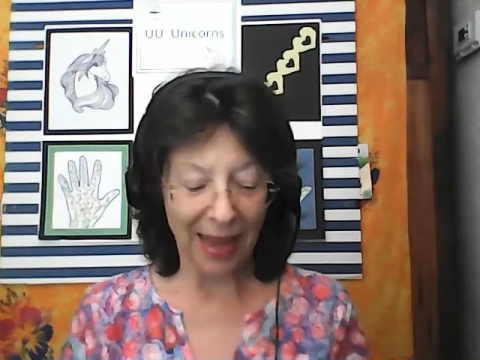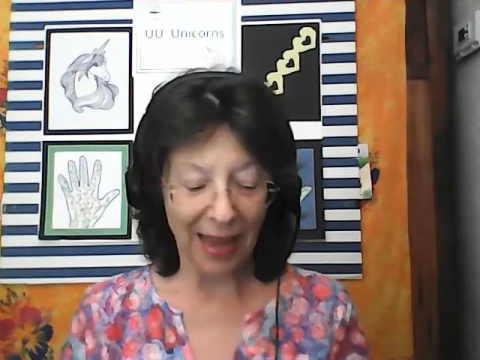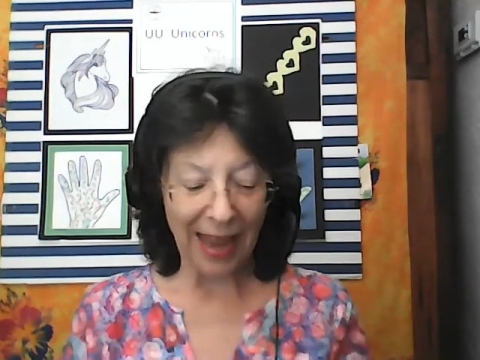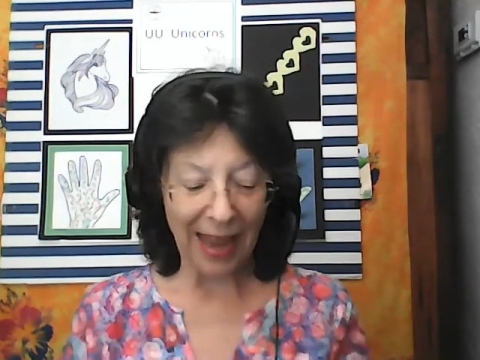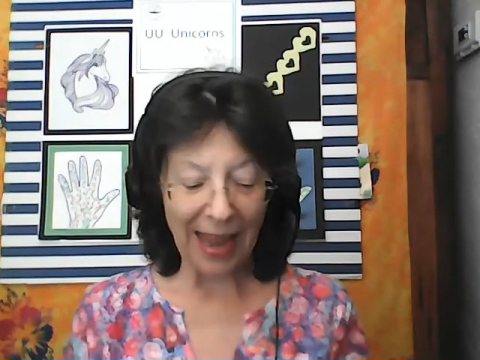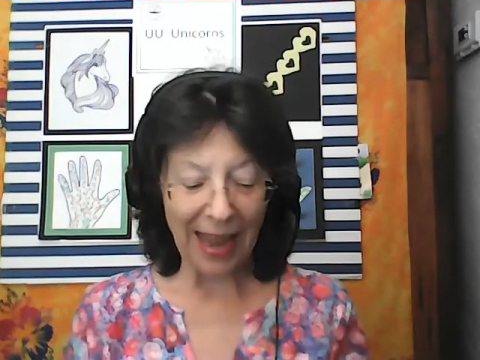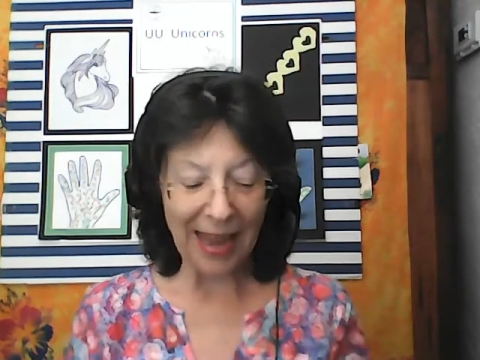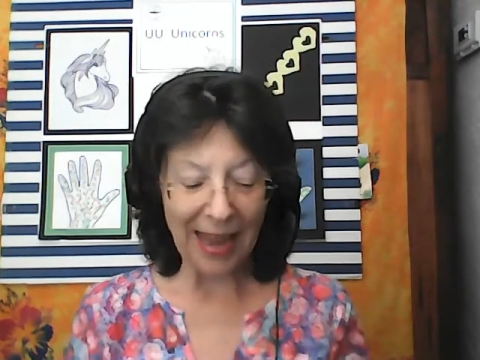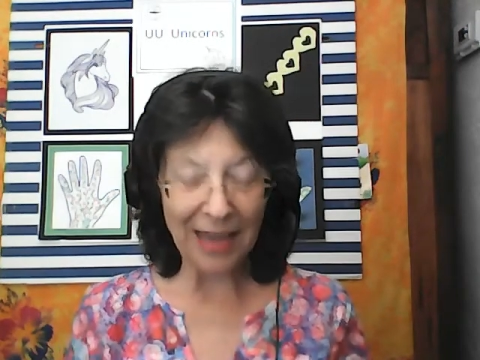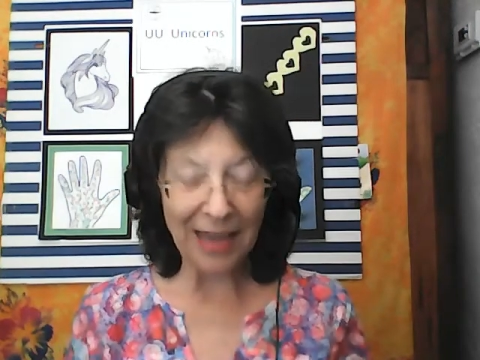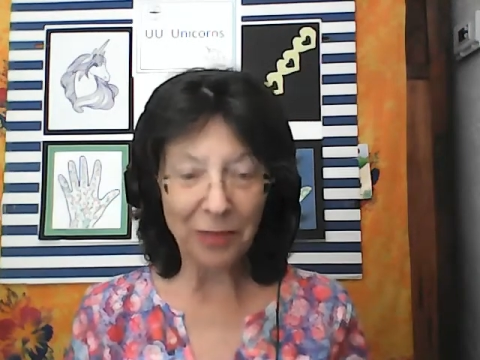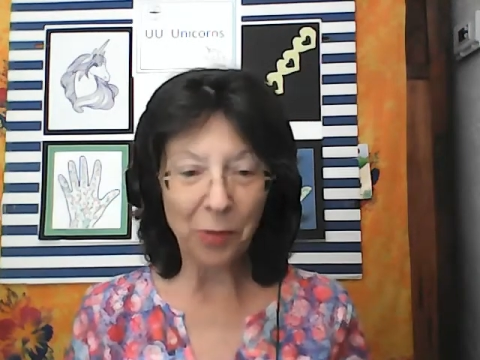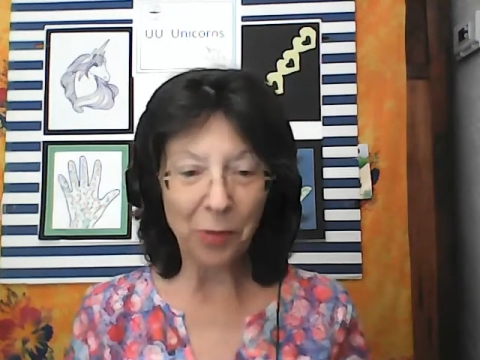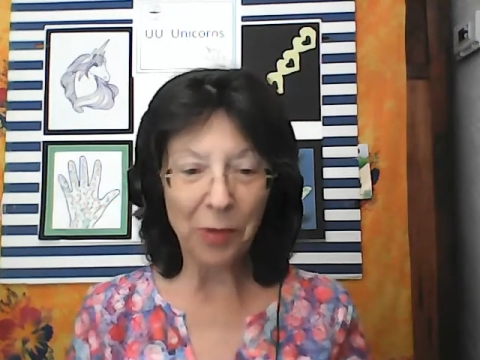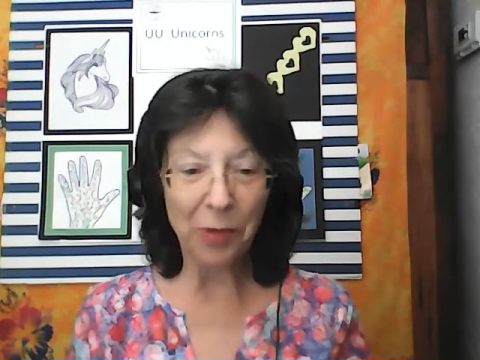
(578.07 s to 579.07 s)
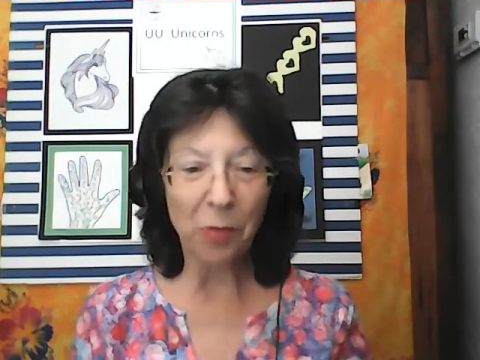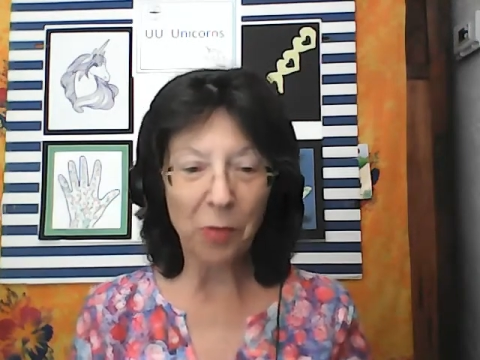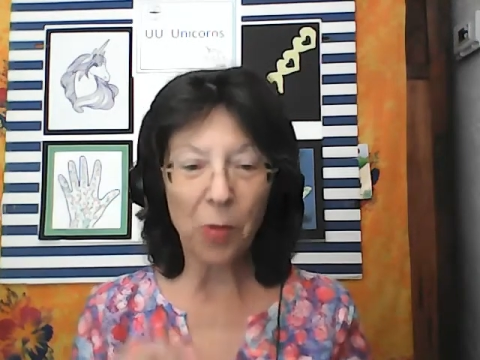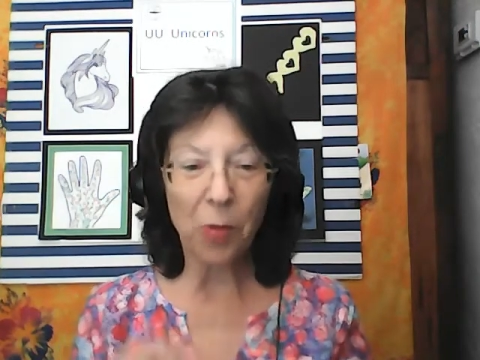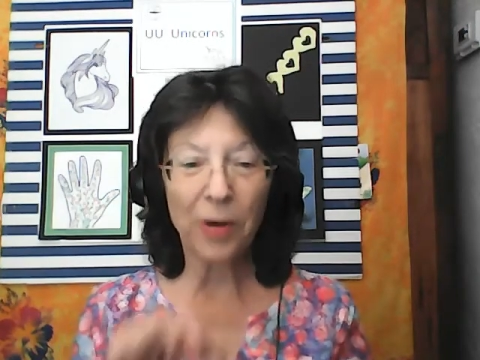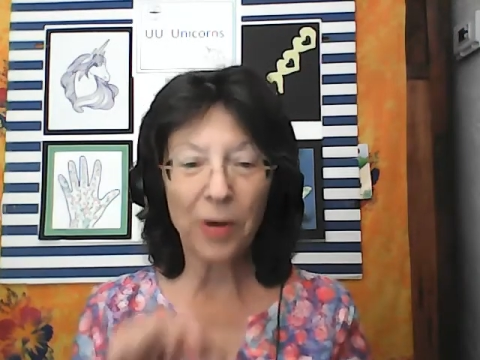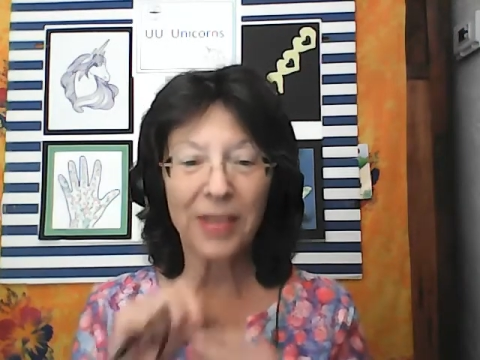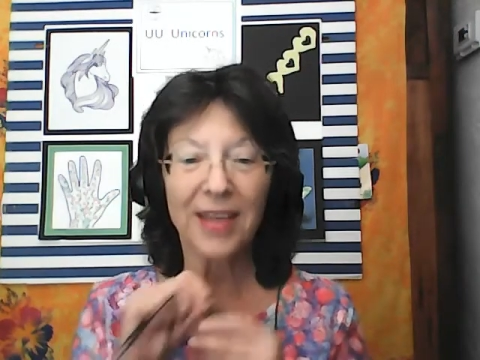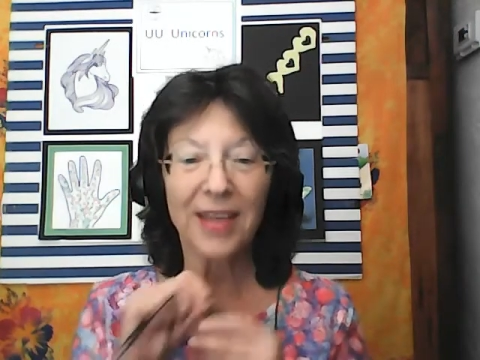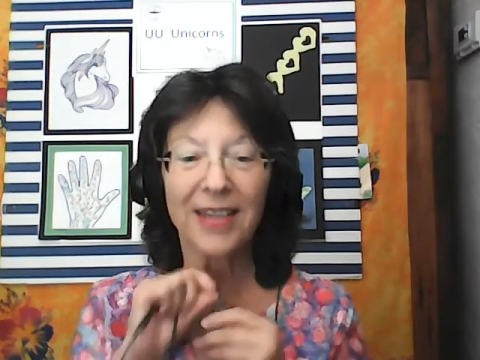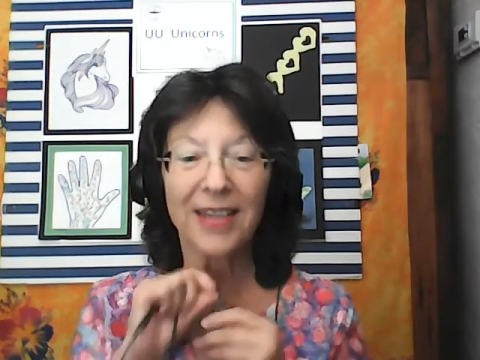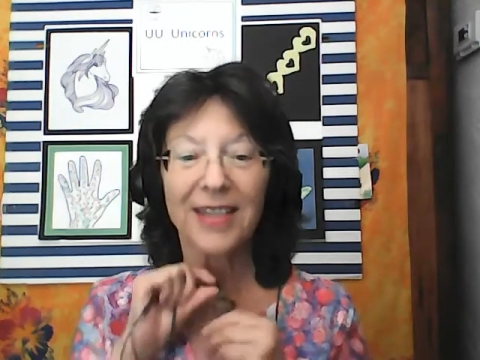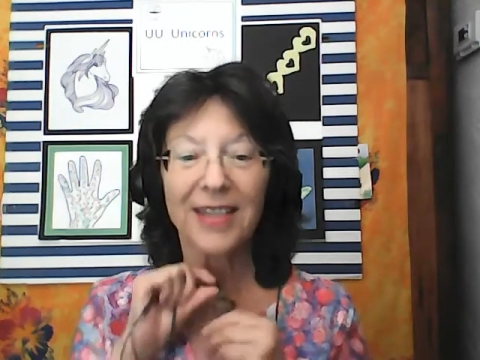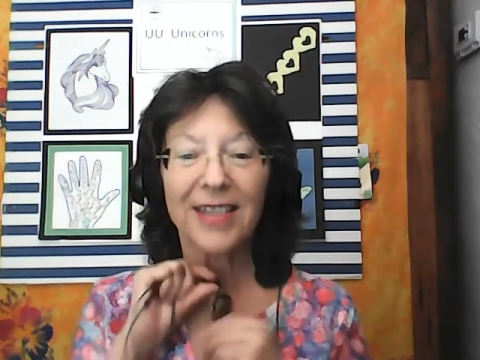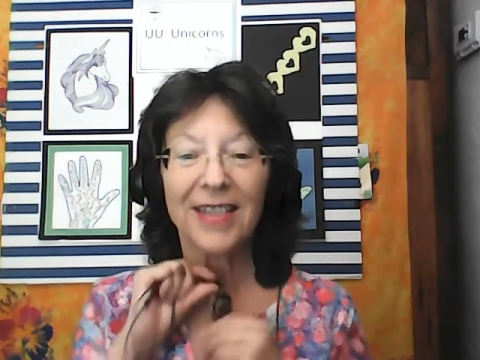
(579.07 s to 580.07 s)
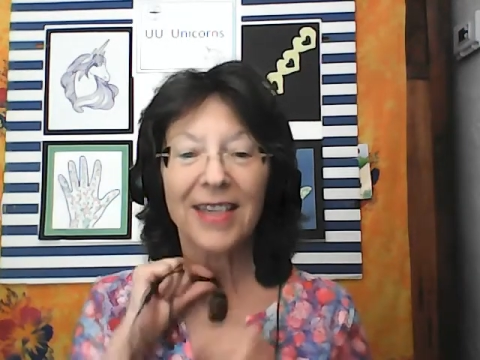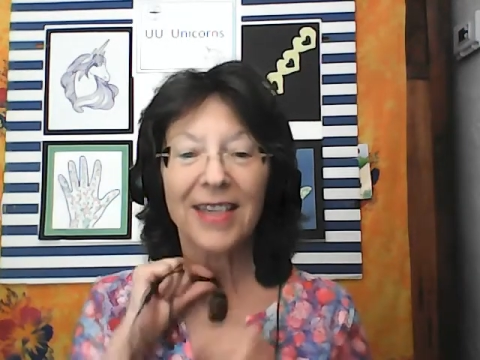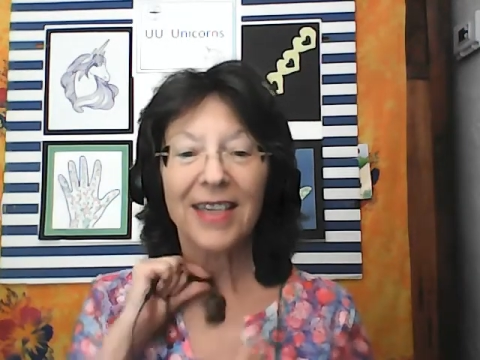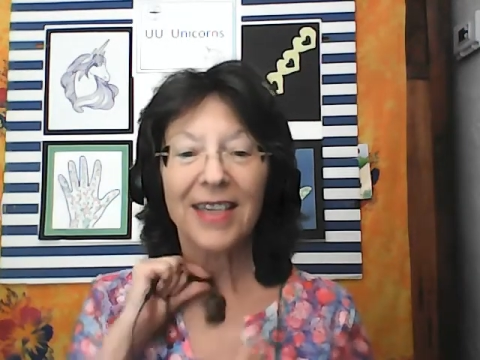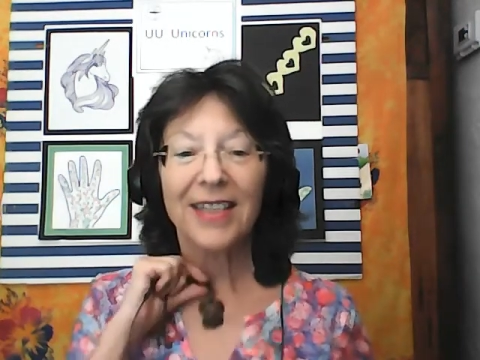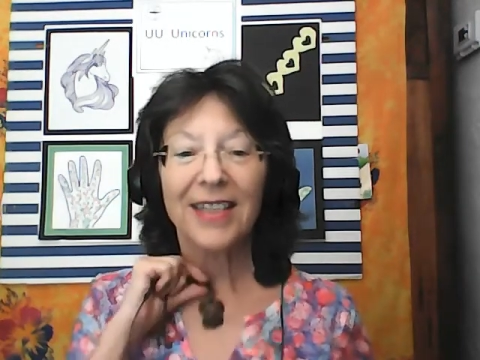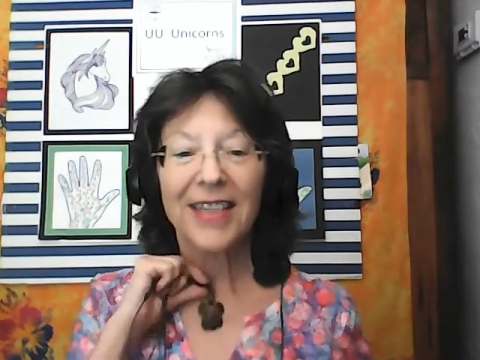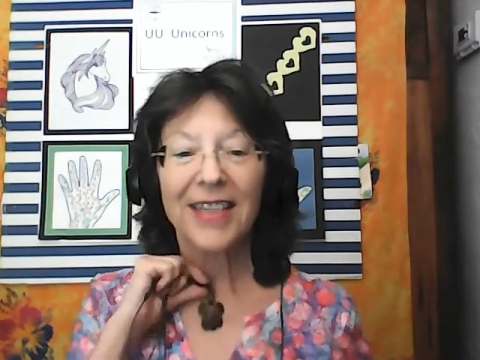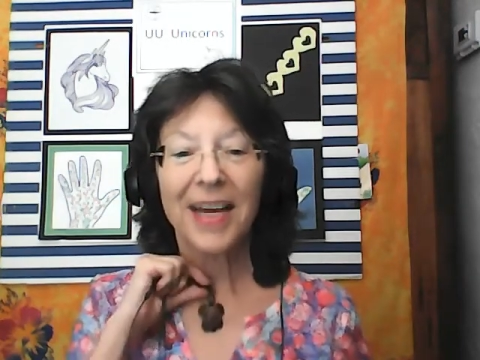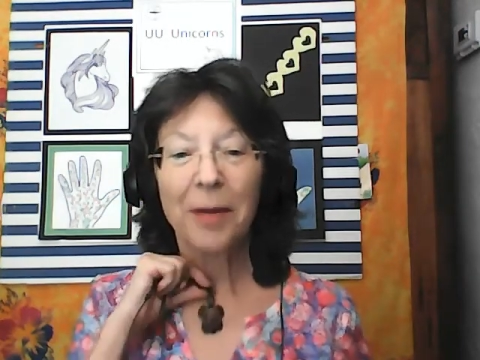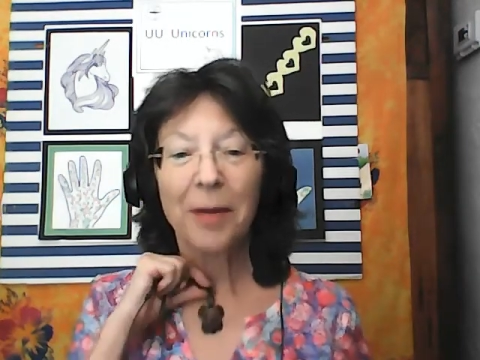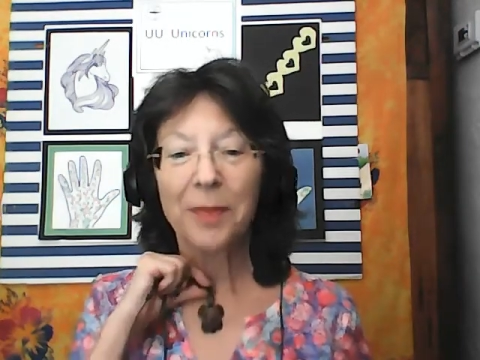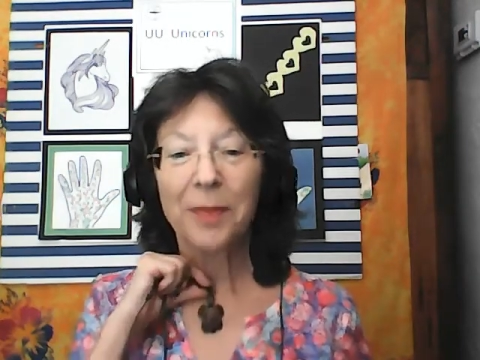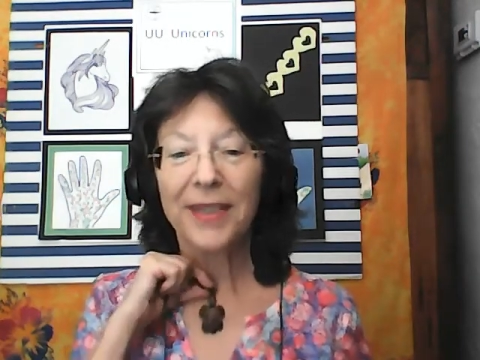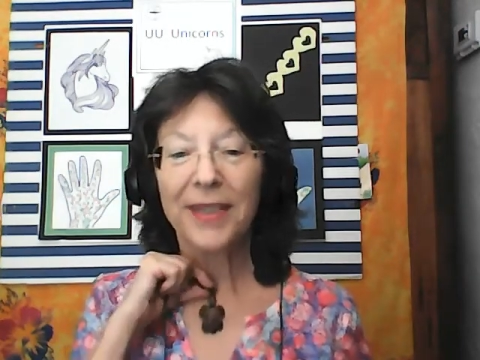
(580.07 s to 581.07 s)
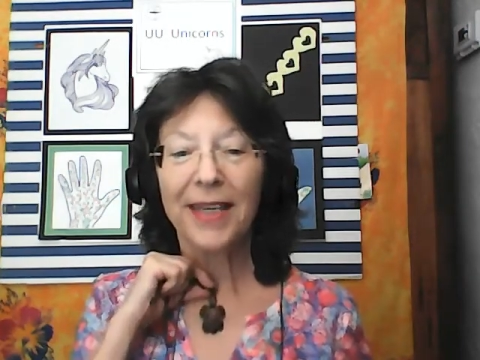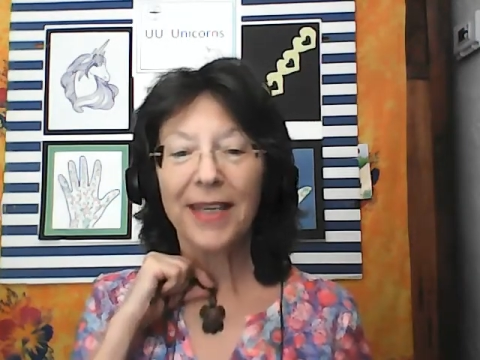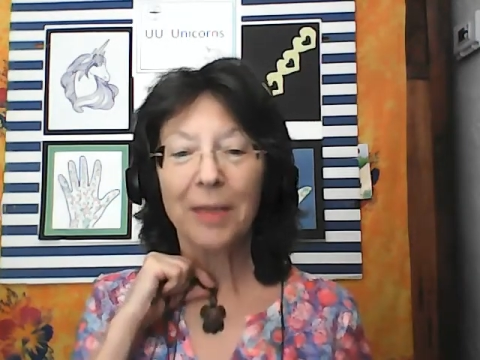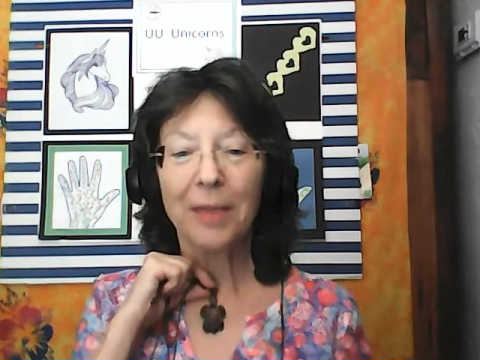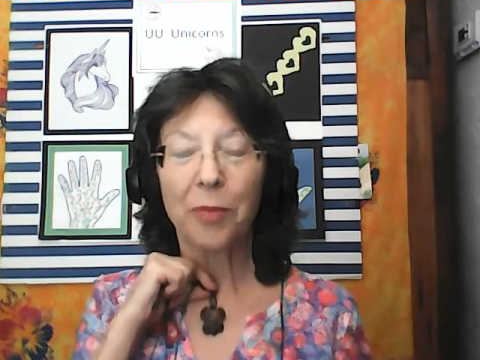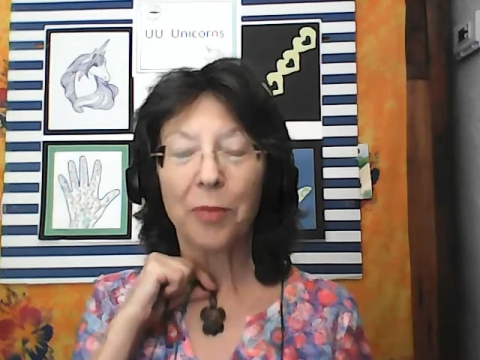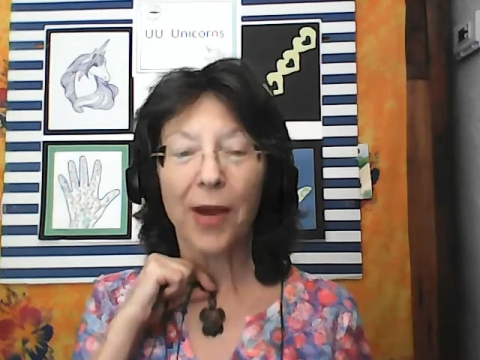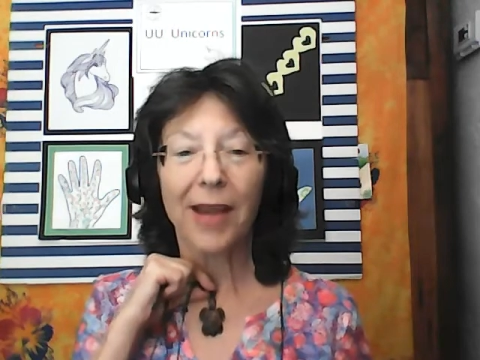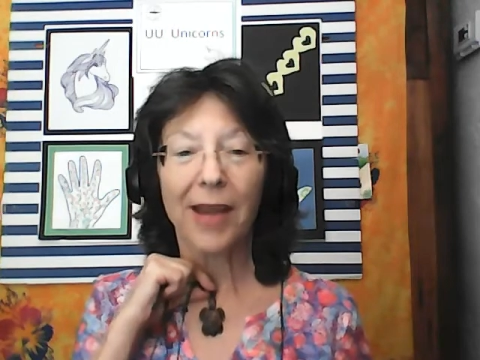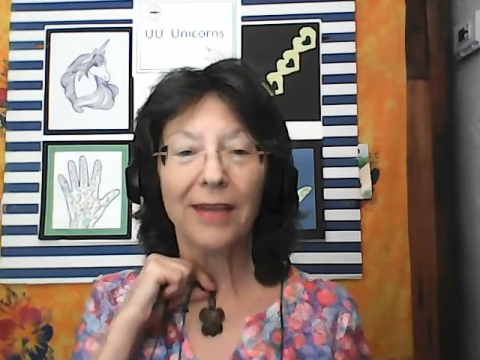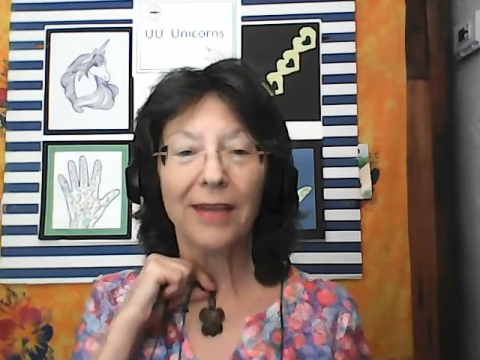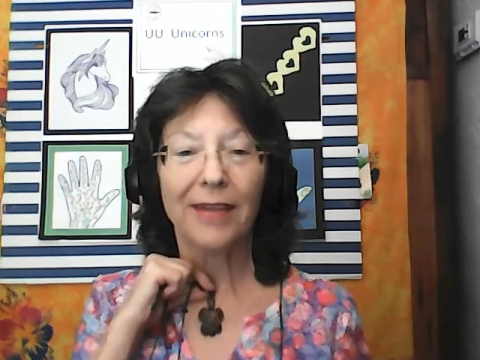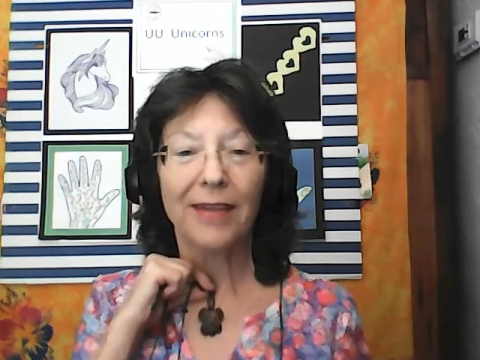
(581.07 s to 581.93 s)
And we wore these to help celebrate